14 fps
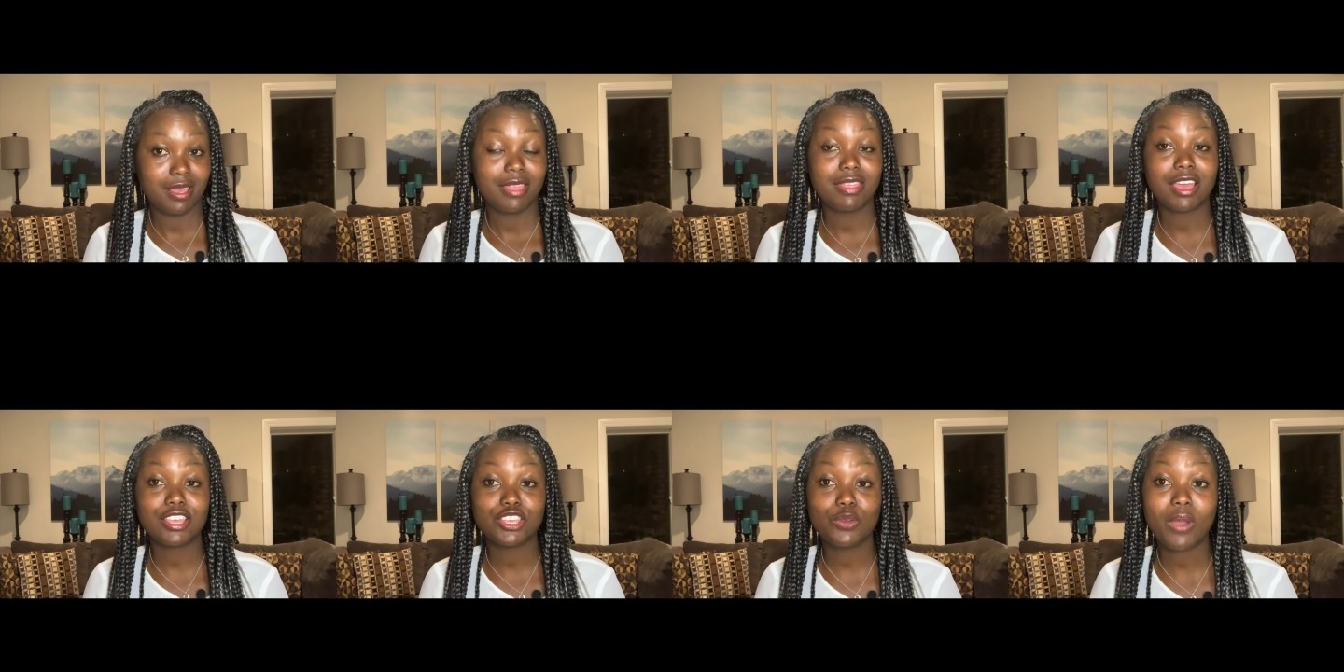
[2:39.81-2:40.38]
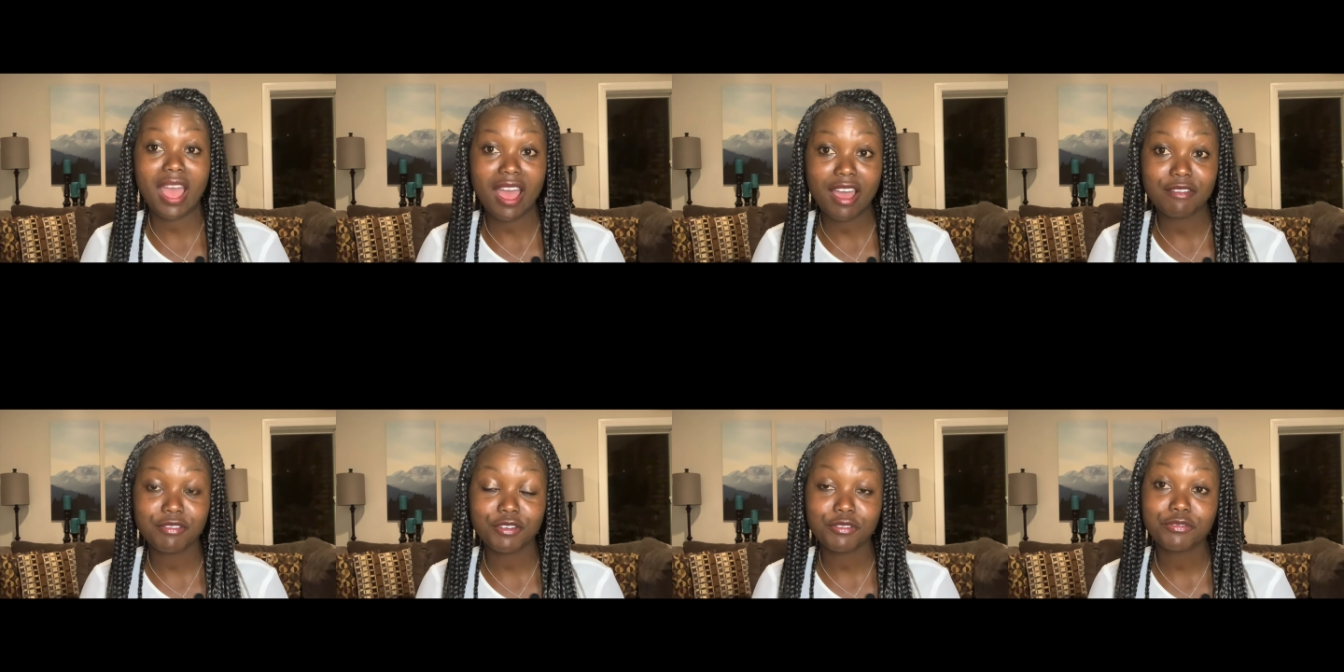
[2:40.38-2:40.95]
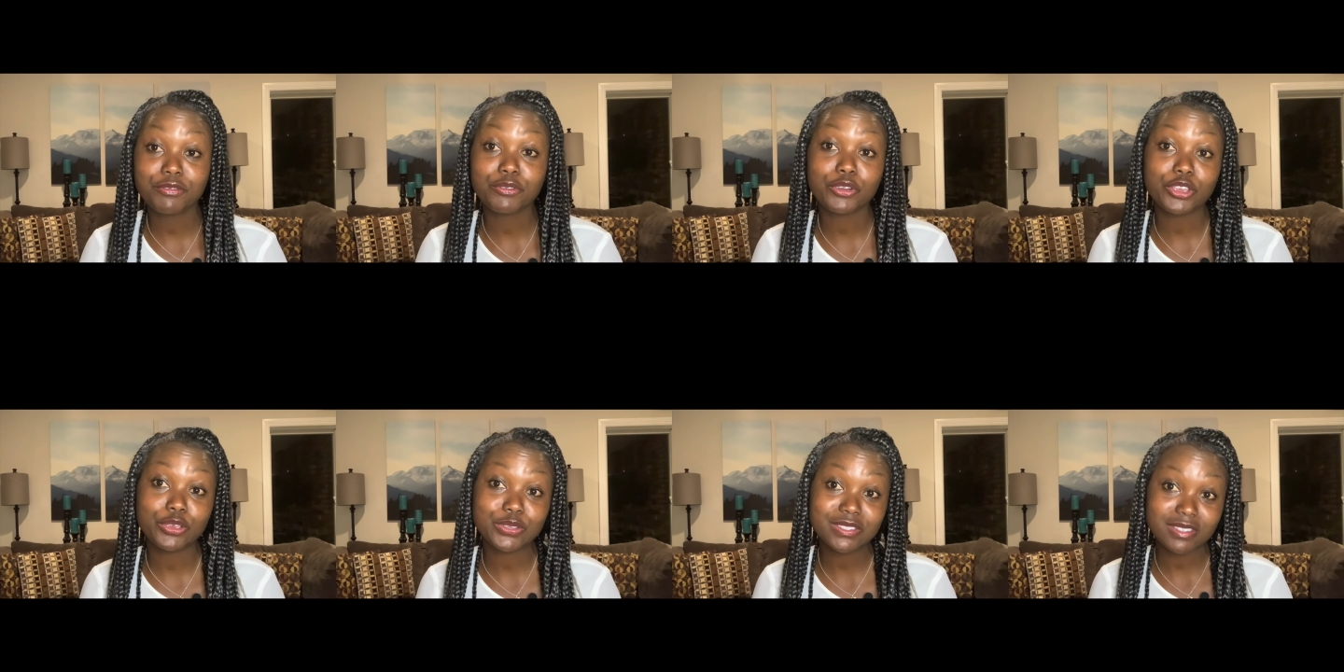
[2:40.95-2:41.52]
that you have for
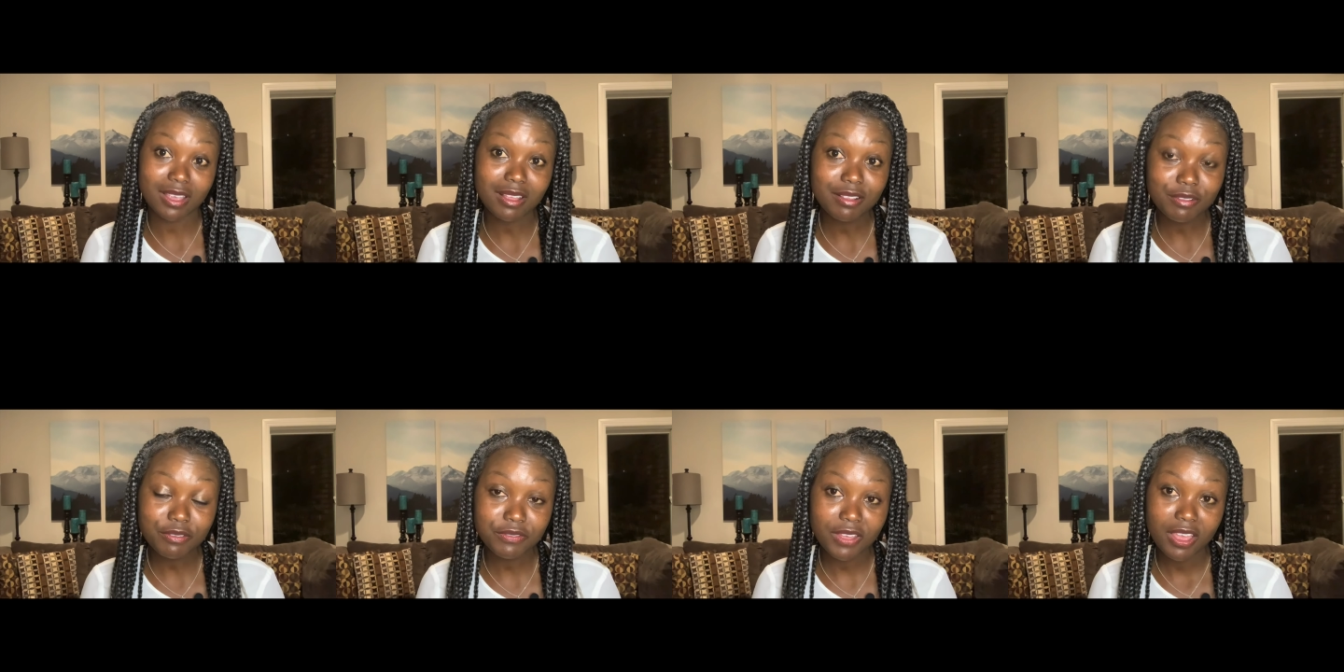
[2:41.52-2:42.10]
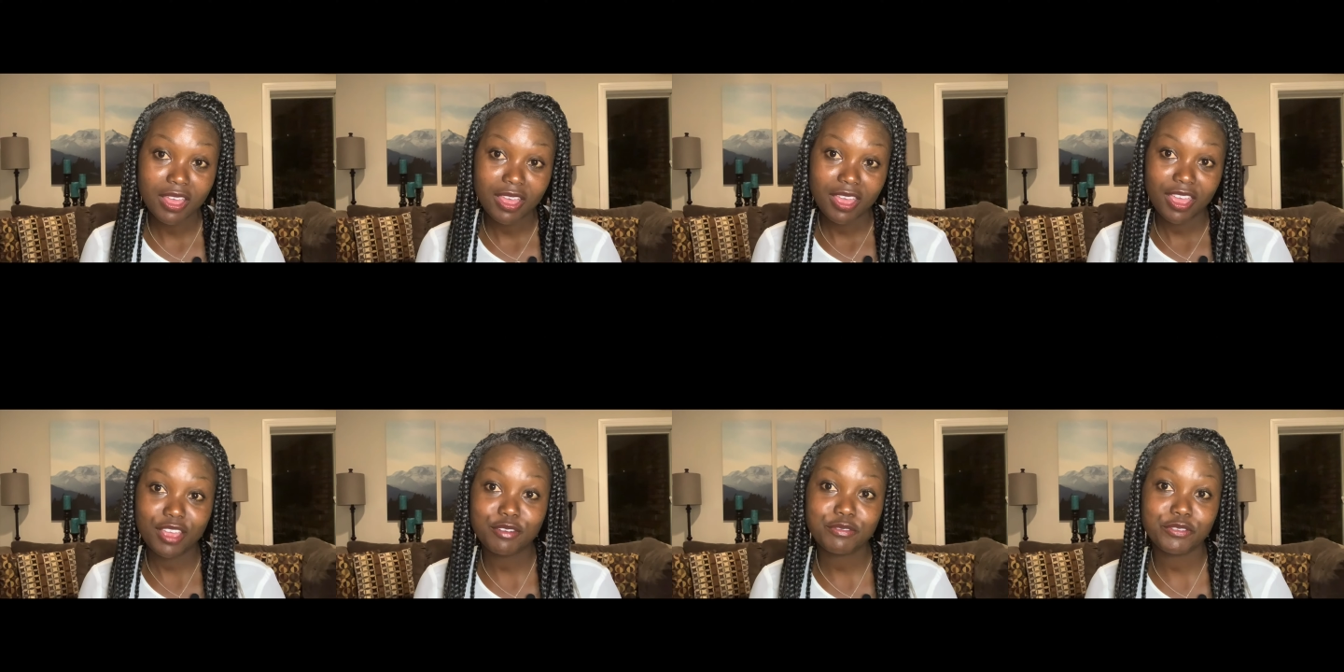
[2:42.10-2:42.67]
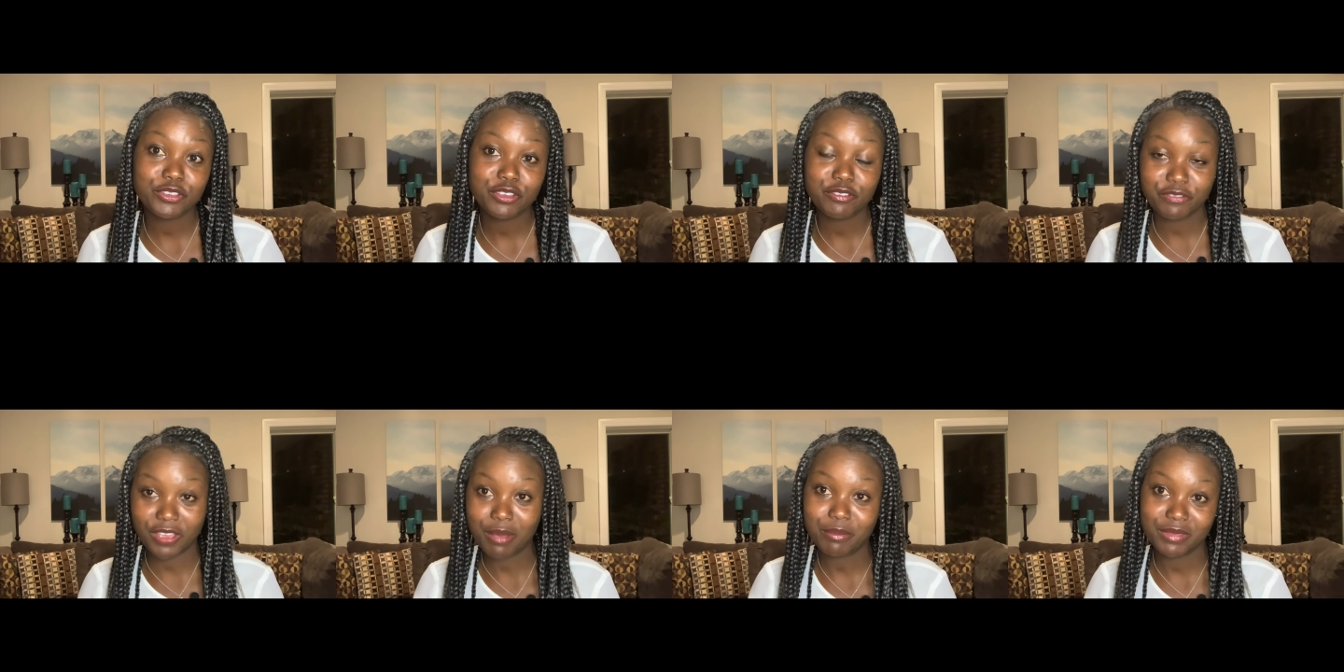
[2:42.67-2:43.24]
yourself and for your
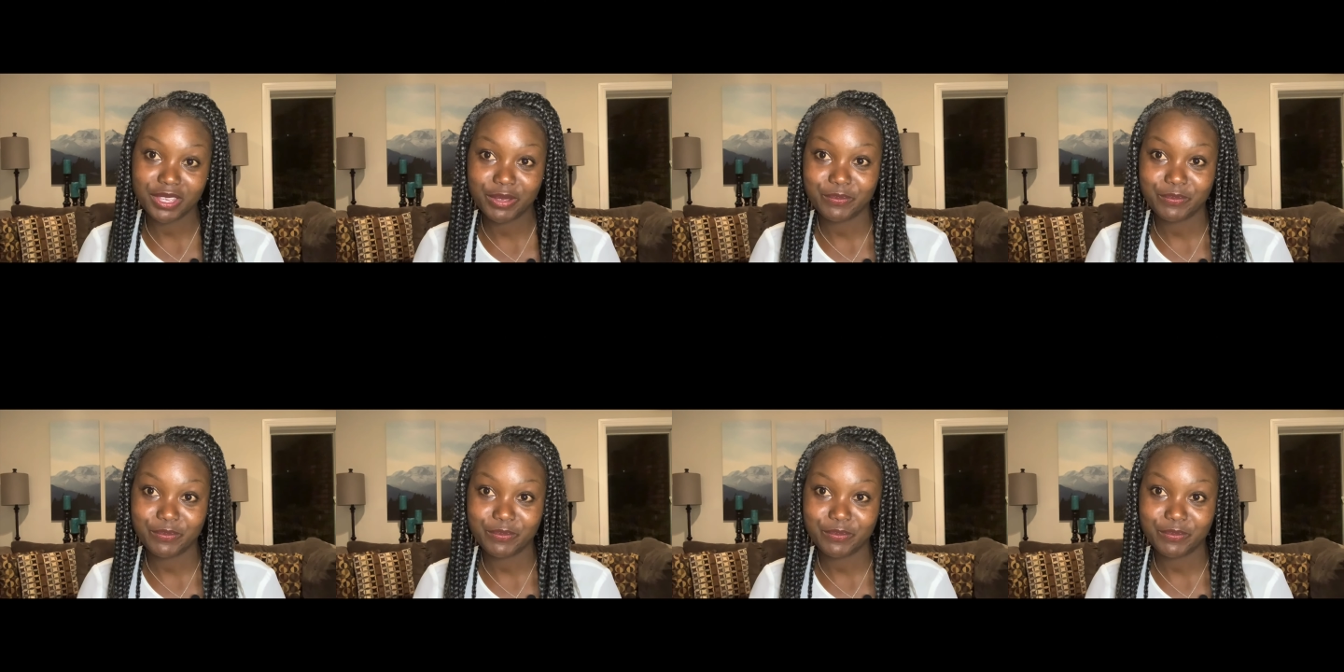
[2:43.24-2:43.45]
family.